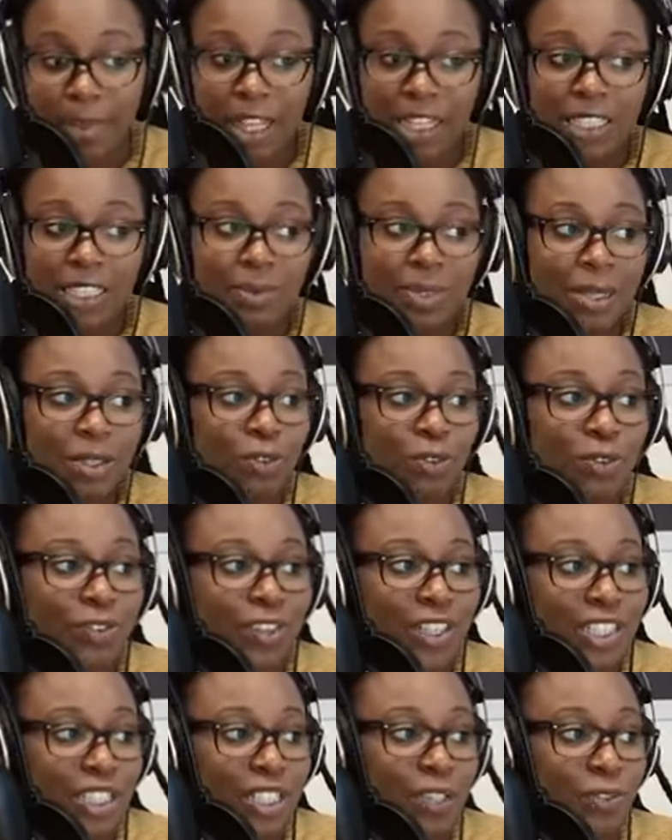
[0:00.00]
Sometimes
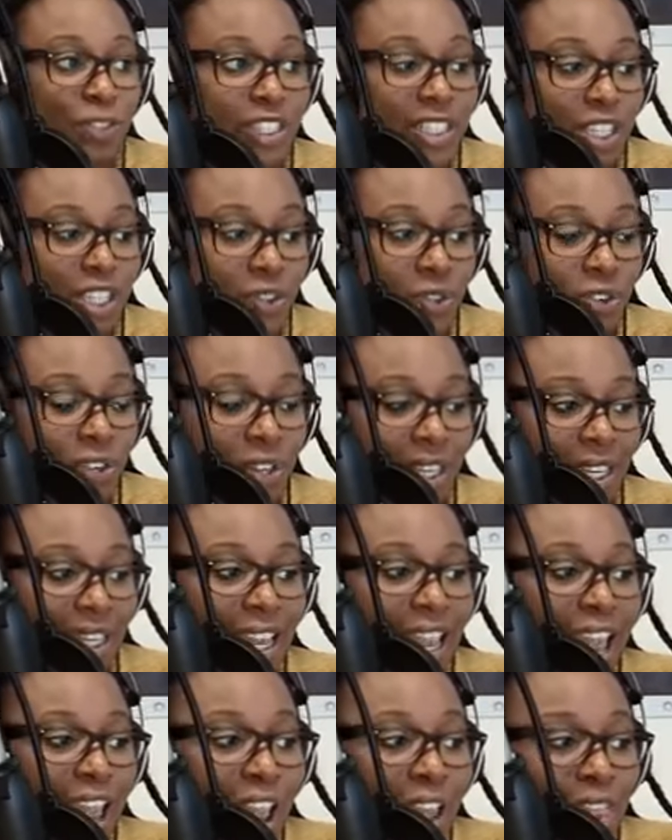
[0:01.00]
if you say Twi,
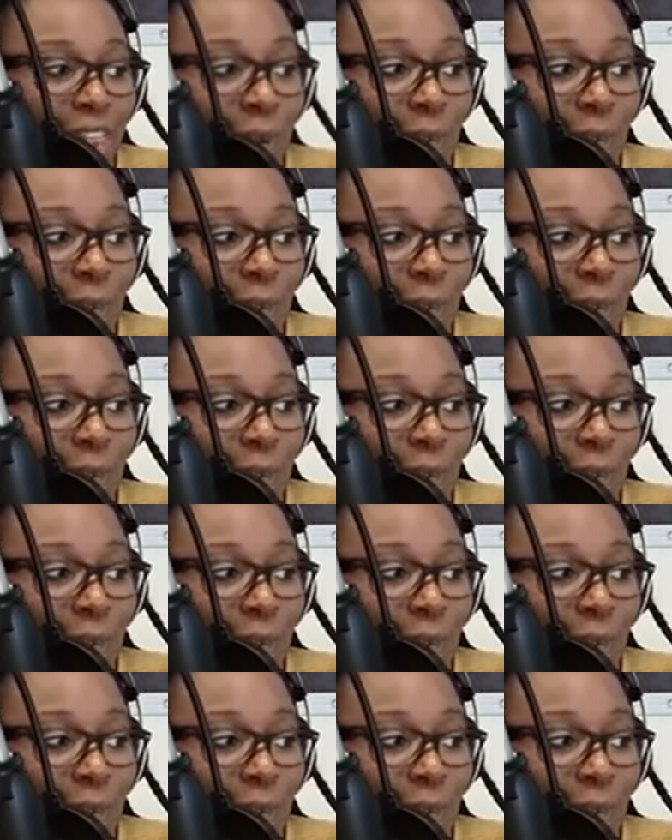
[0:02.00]
the